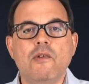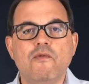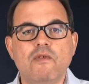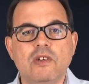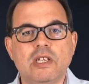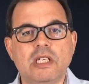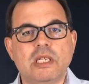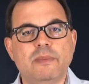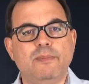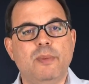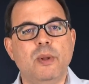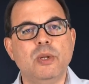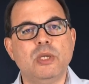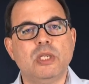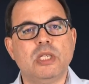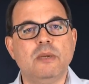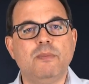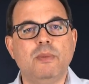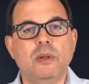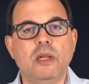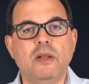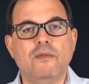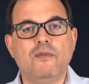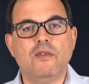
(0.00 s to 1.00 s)

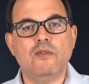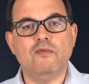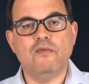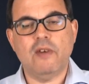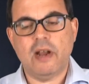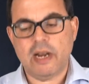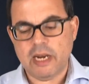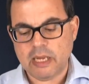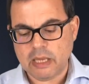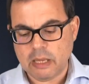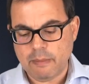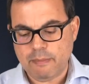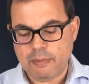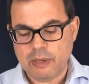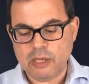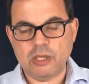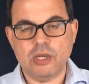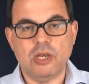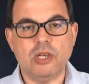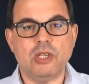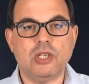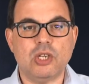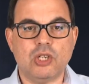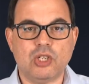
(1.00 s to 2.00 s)
responsible for running the
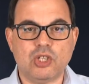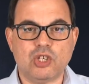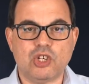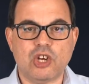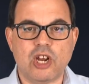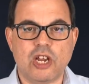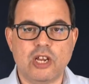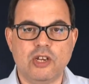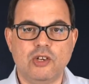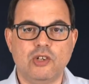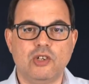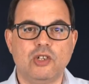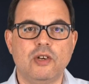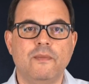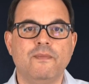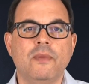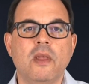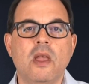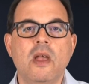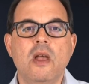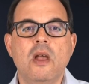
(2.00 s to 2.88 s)
business has changed.